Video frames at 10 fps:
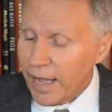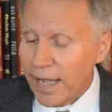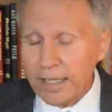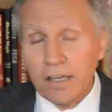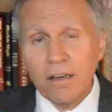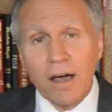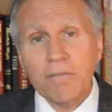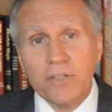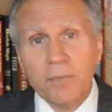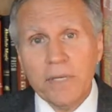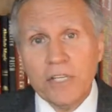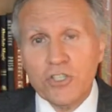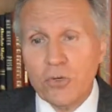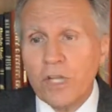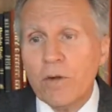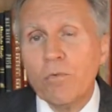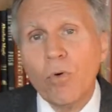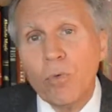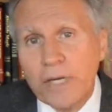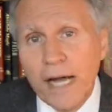I'd love to meet you. He
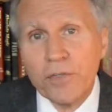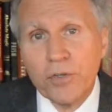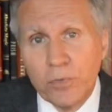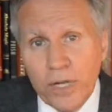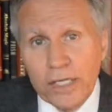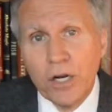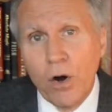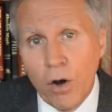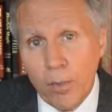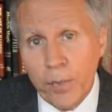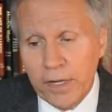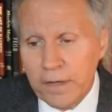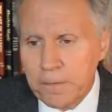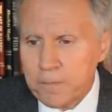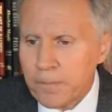rolled out the red carpet.